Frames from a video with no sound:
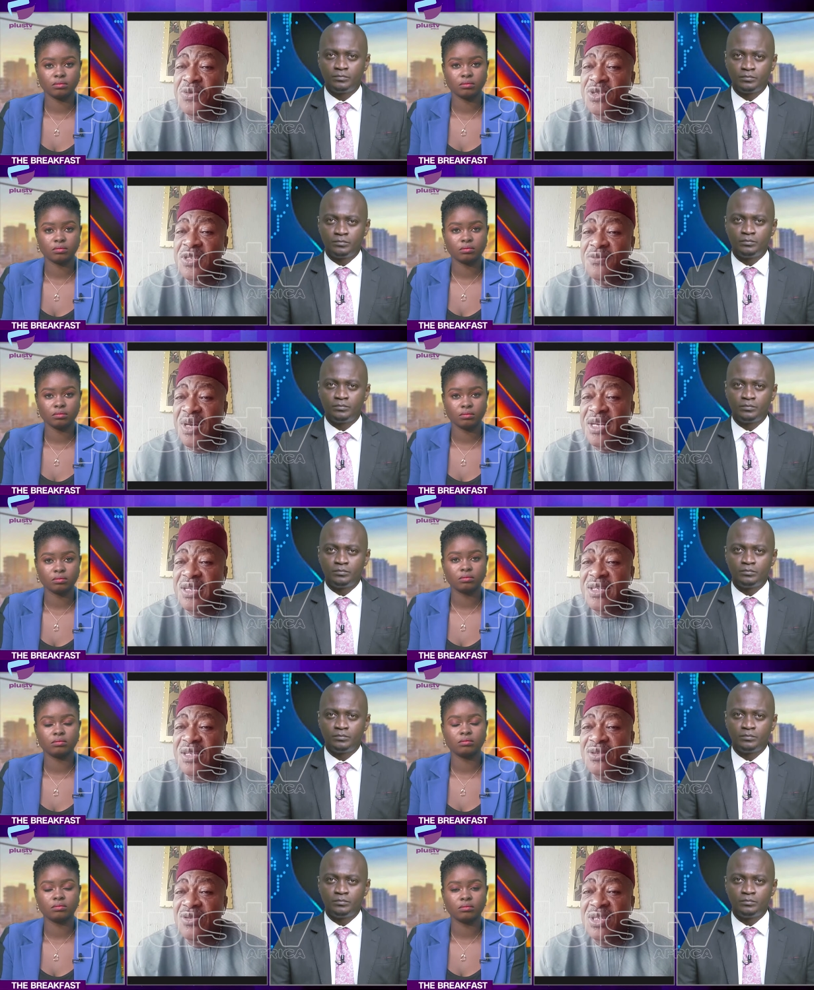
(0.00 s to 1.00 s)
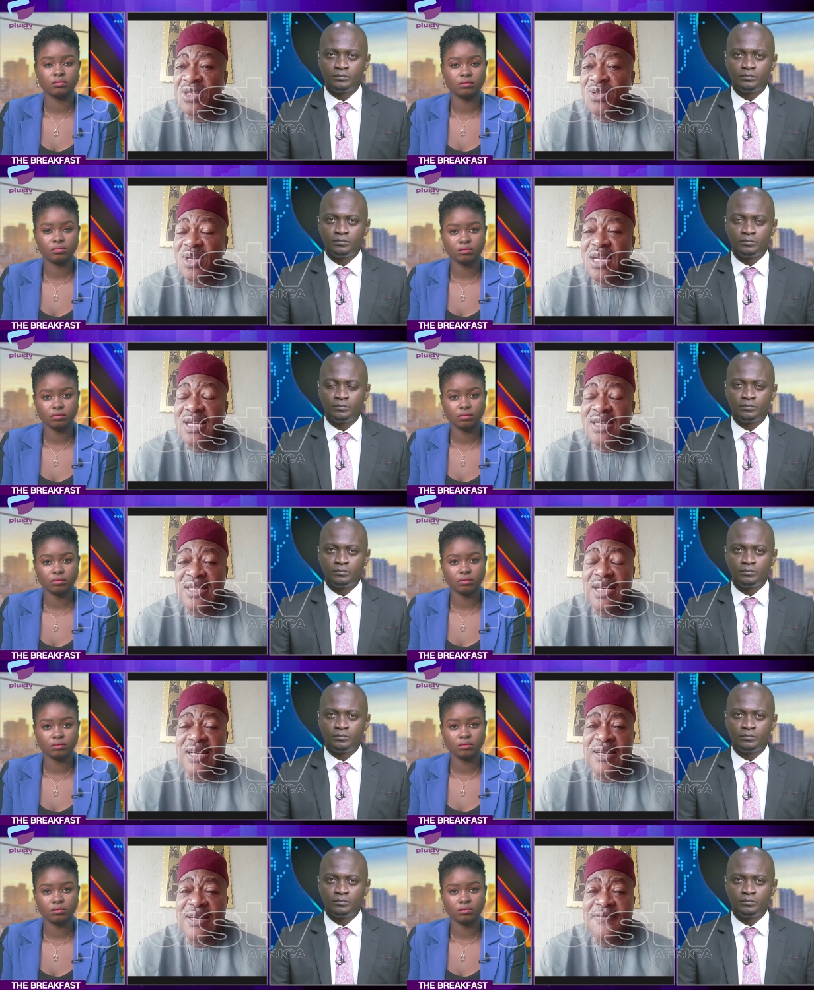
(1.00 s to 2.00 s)
Speaker 1: in place to ensure that
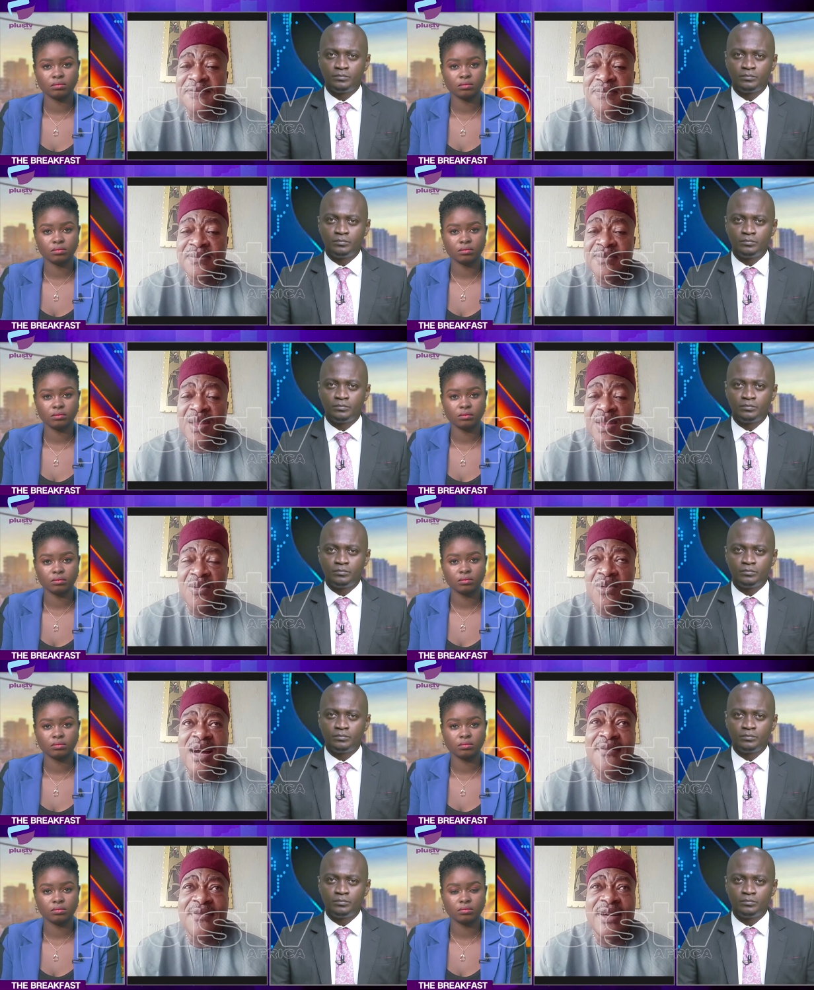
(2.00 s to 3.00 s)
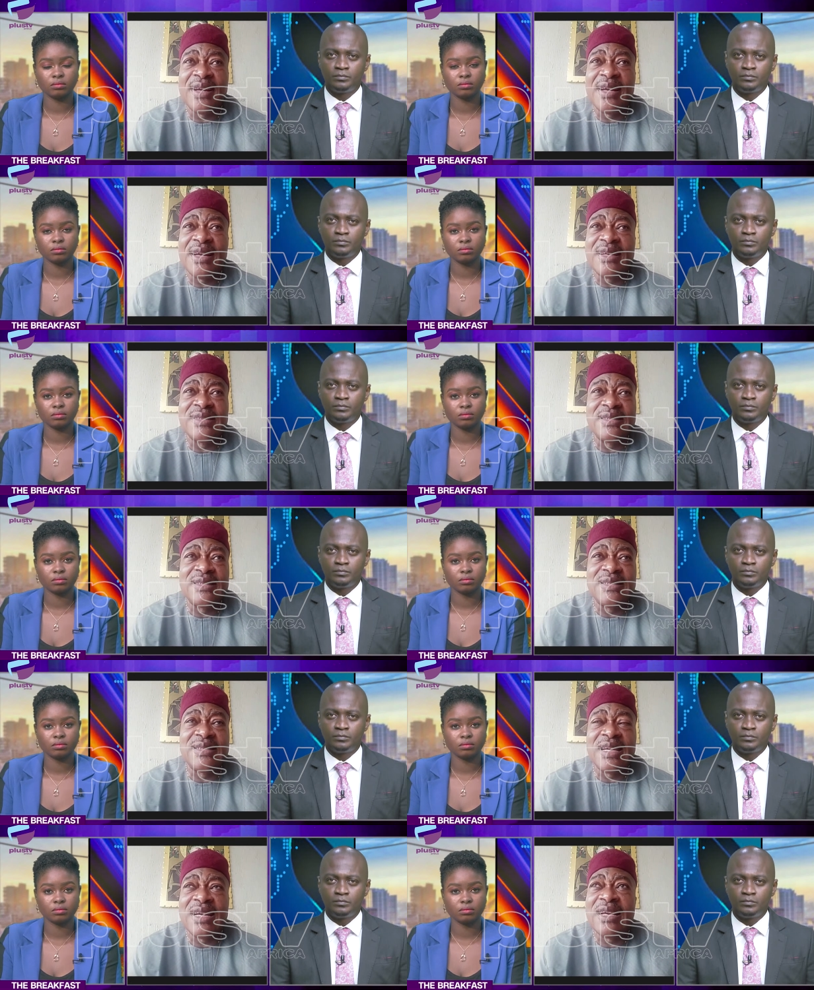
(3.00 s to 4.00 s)
uh, we'll have uh, these
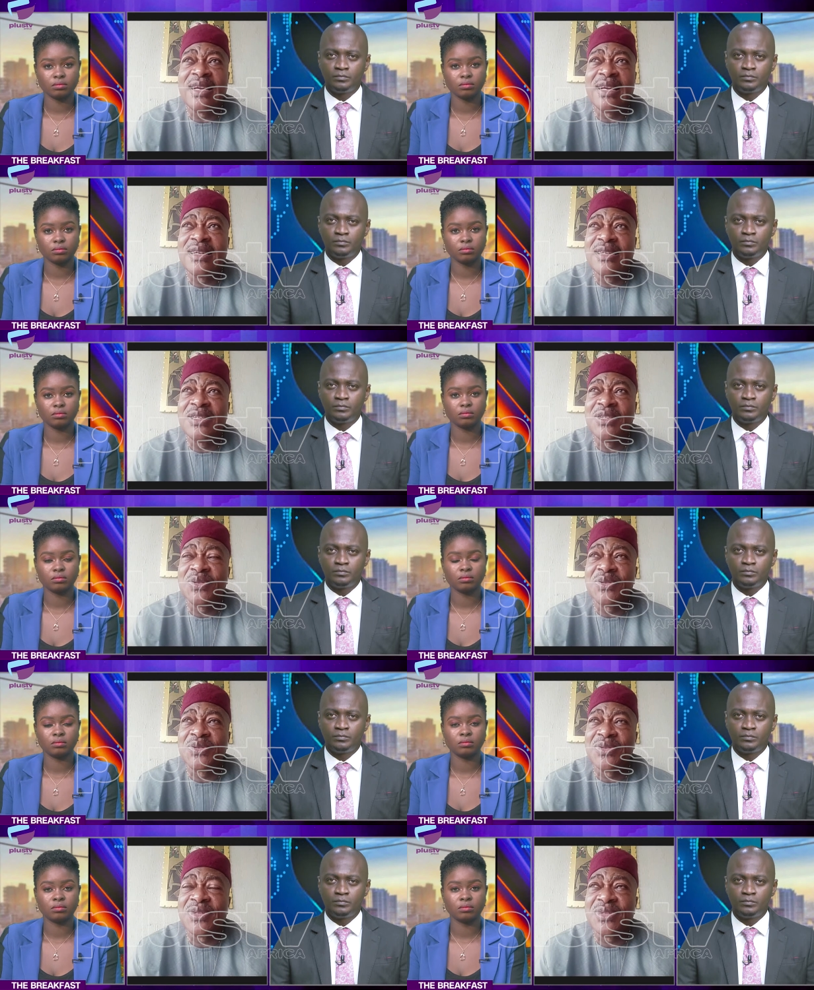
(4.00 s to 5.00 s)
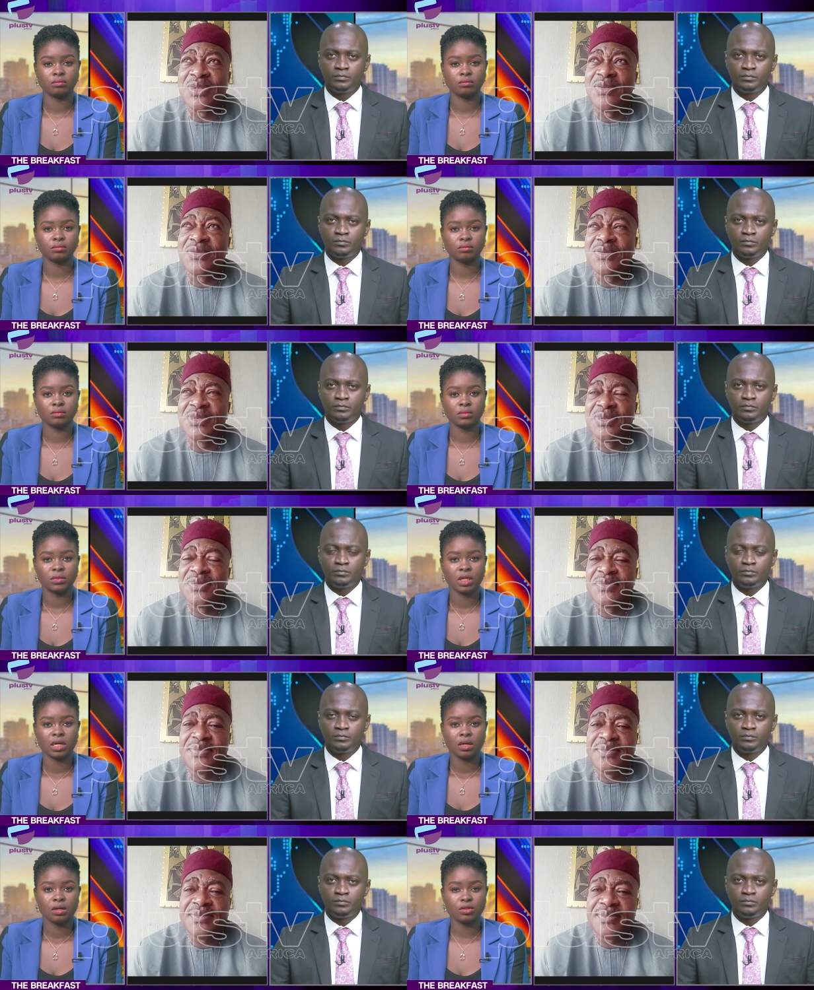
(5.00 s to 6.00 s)
uh, issues resolved.
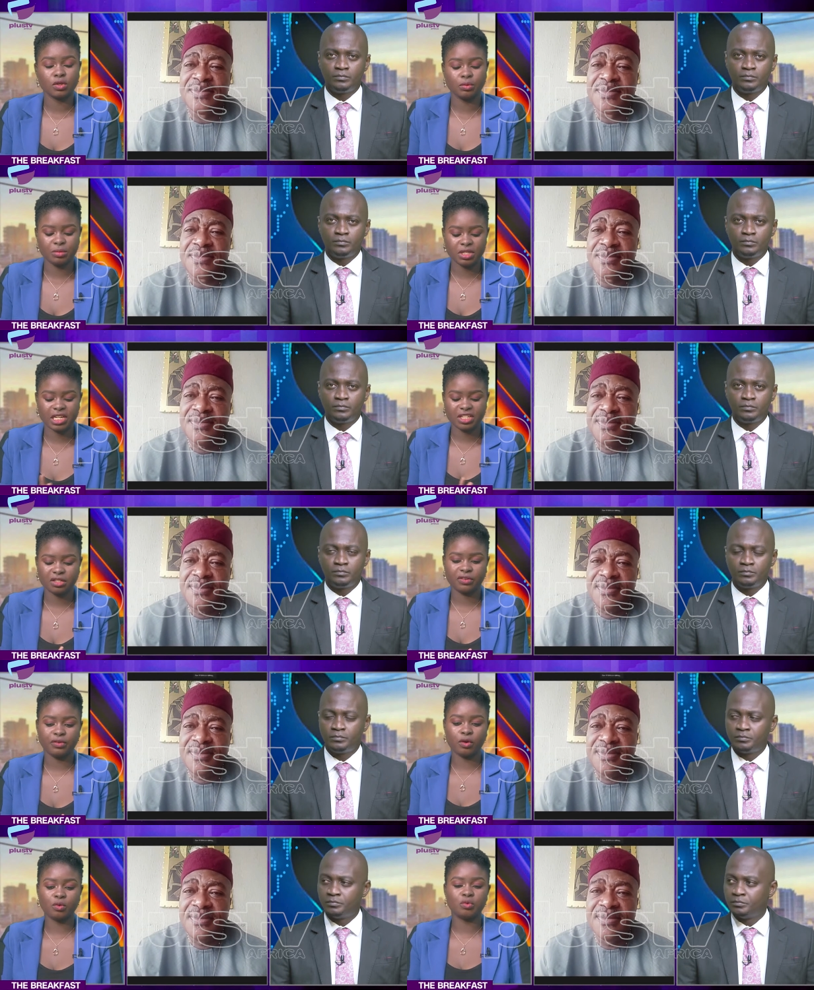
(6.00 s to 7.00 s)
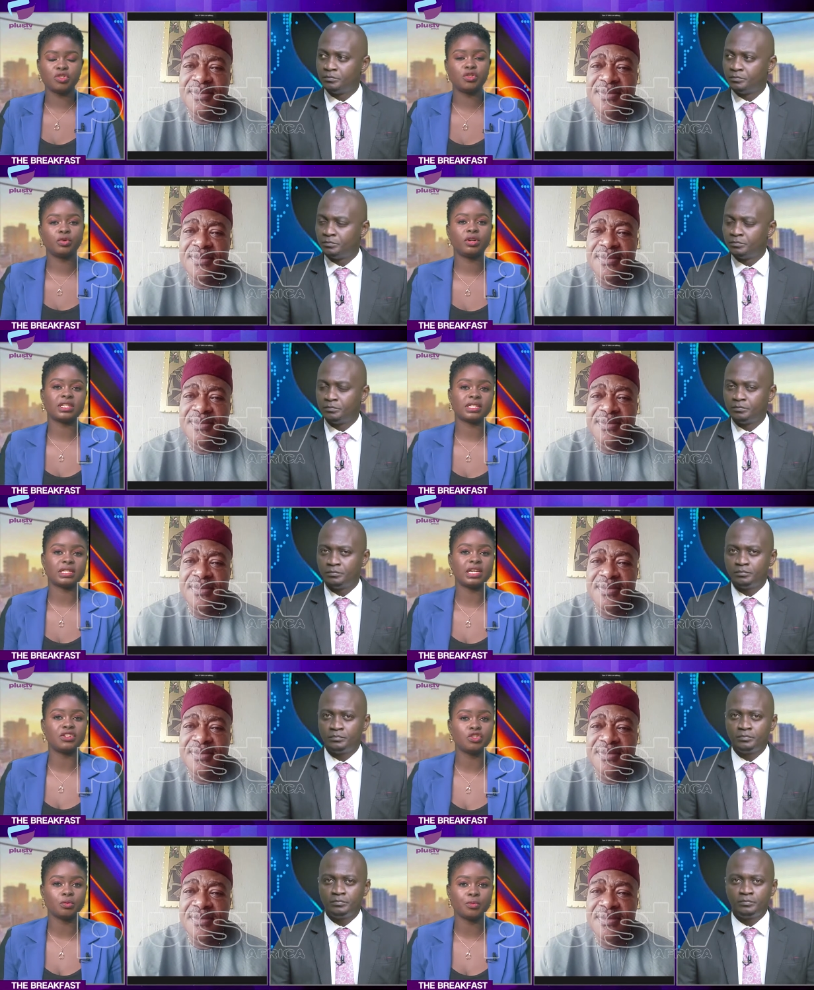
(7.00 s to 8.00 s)
Speaker 2: So, Mr. Ejiofor, we do
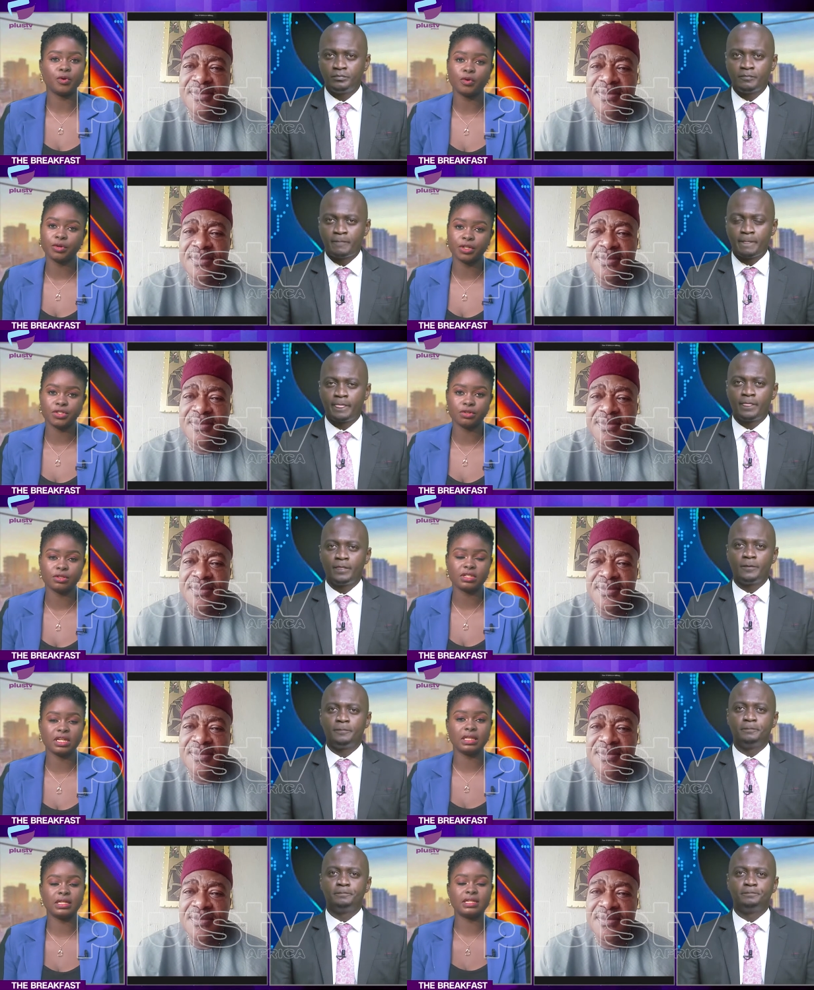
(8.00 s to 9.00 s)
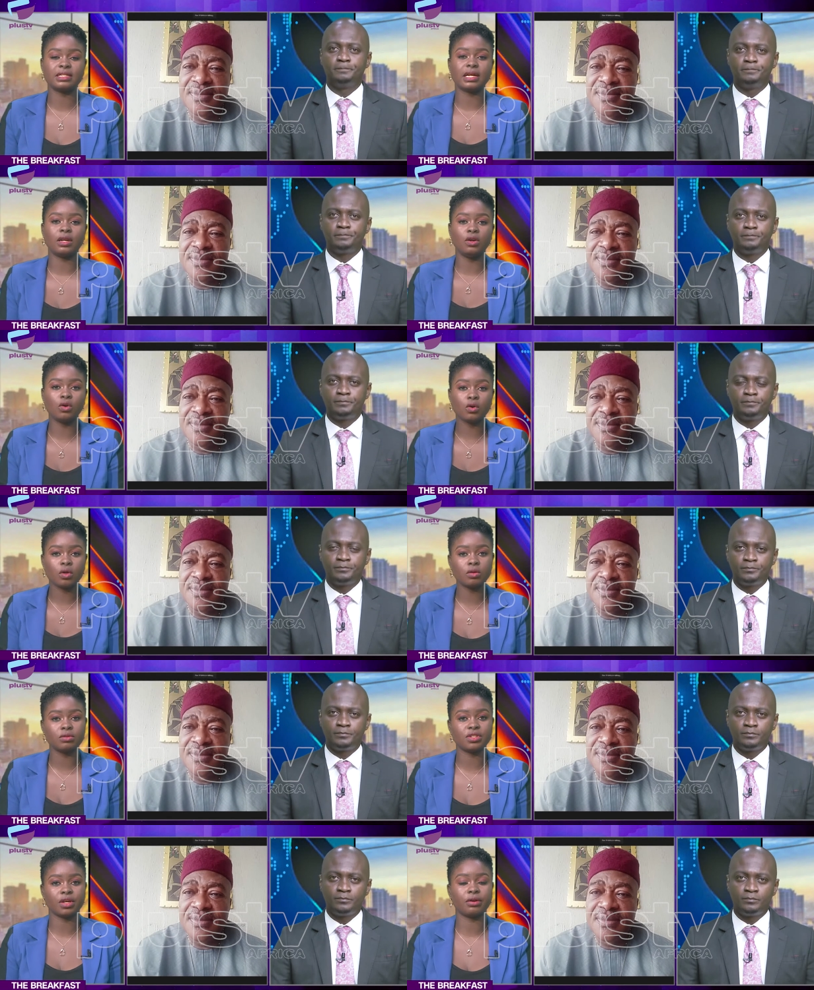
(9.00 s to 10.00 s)
understand your point. You're saying these are local
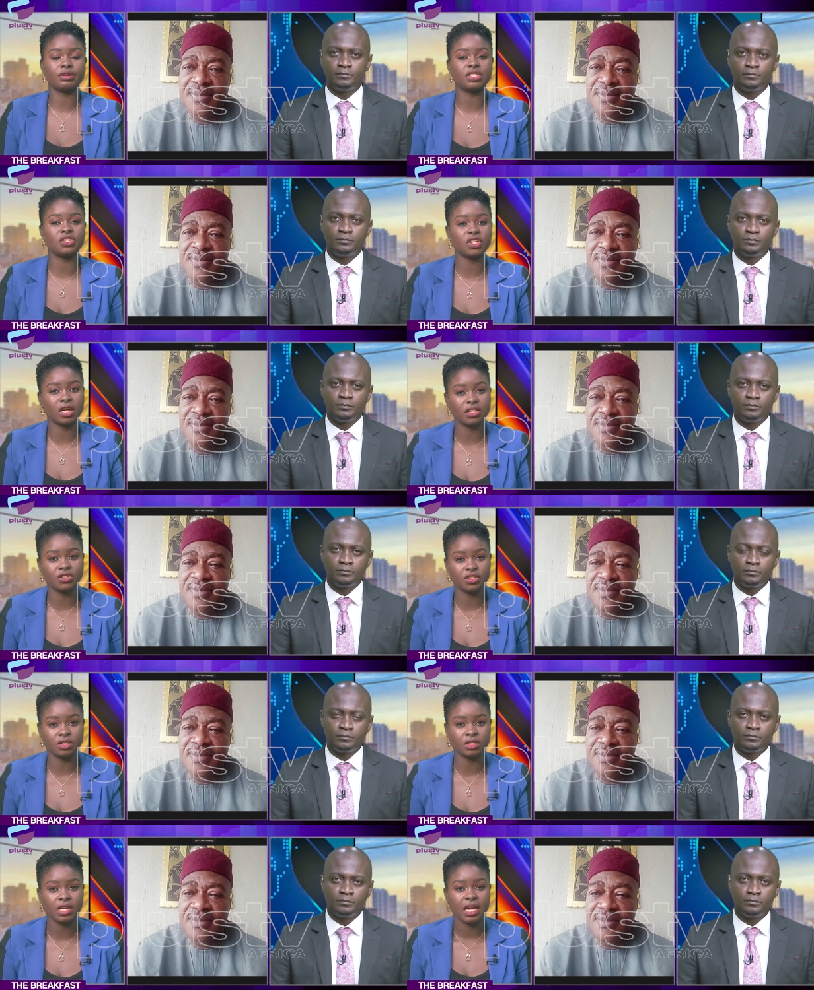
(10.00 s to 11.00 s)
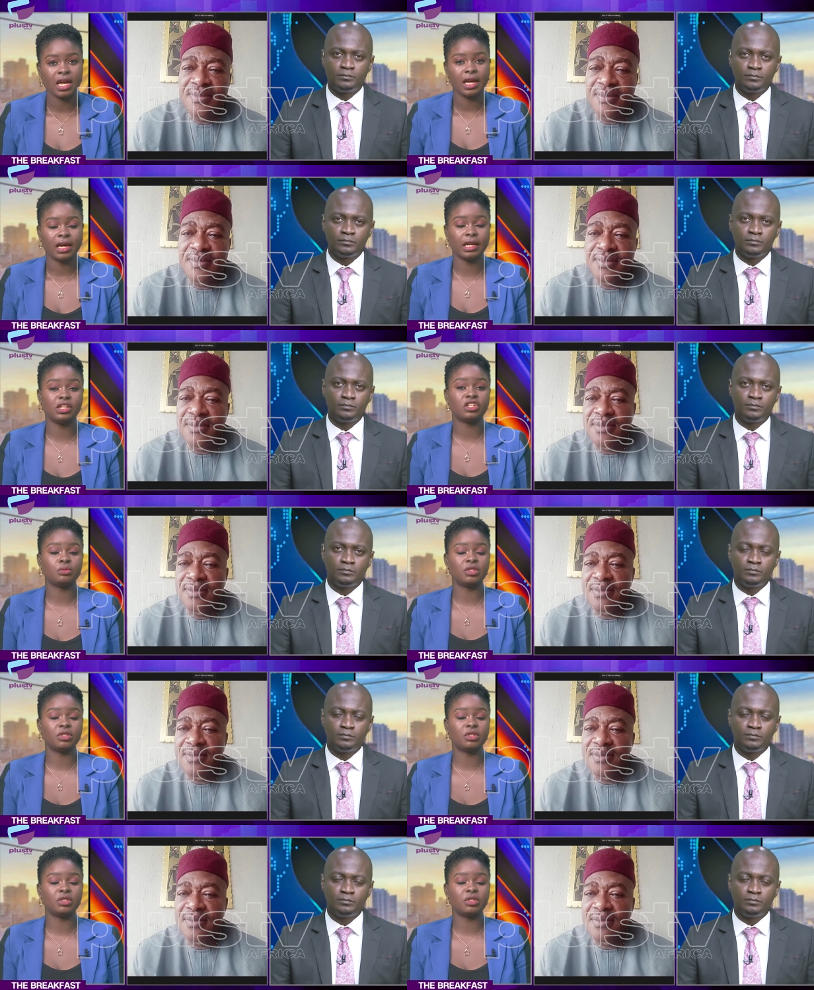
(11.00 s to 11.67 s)
security challenges and they should be